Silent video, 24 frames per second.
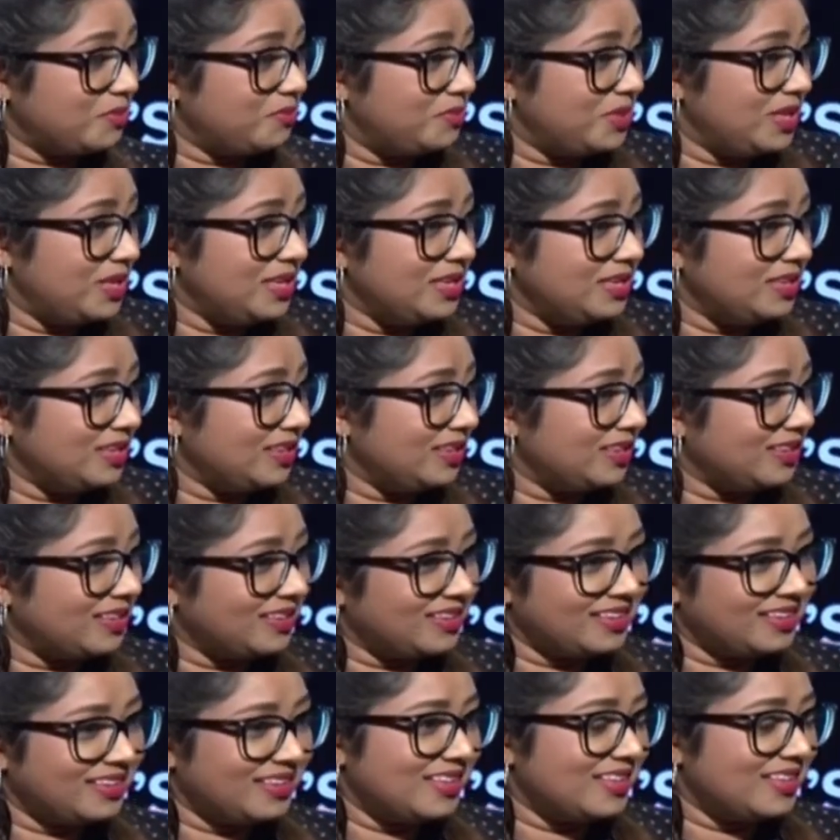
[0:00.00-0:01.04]
being
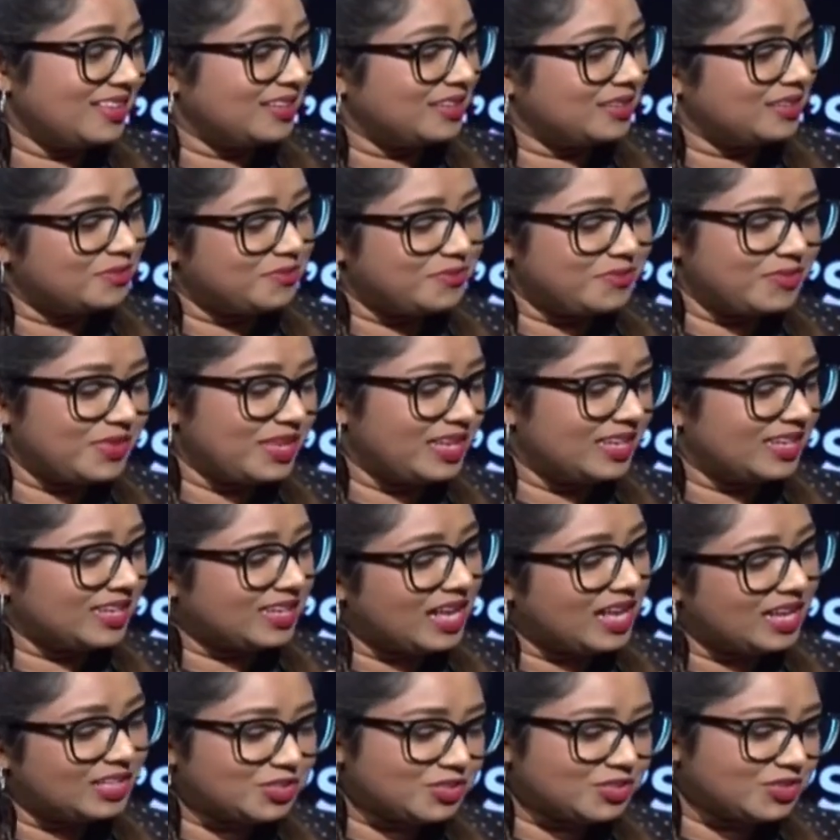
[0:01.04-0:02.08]
in a
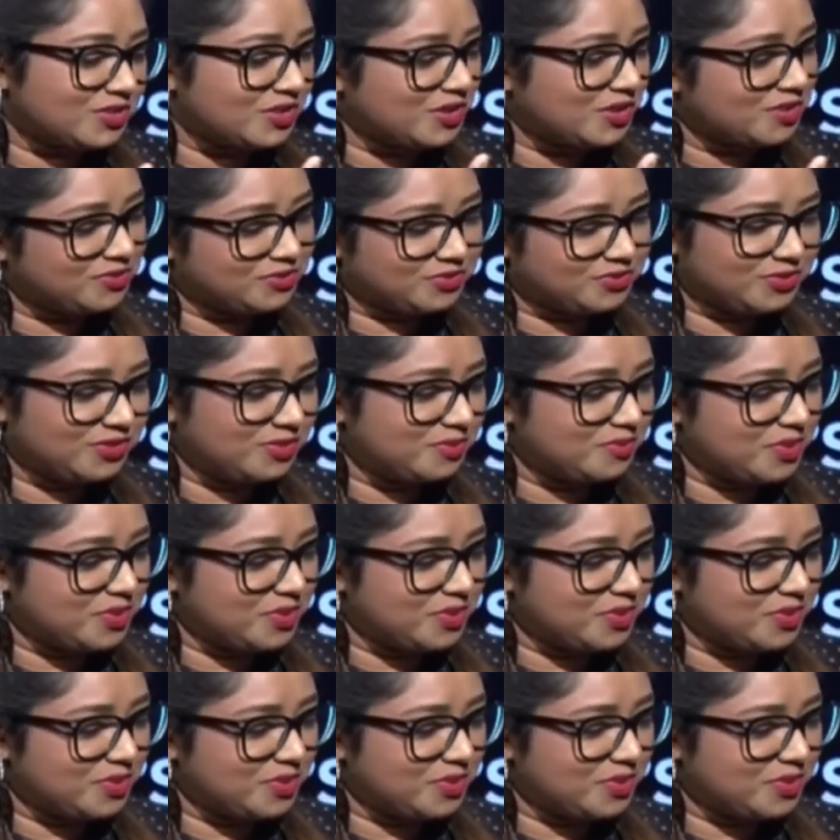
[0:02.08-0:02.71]
culture of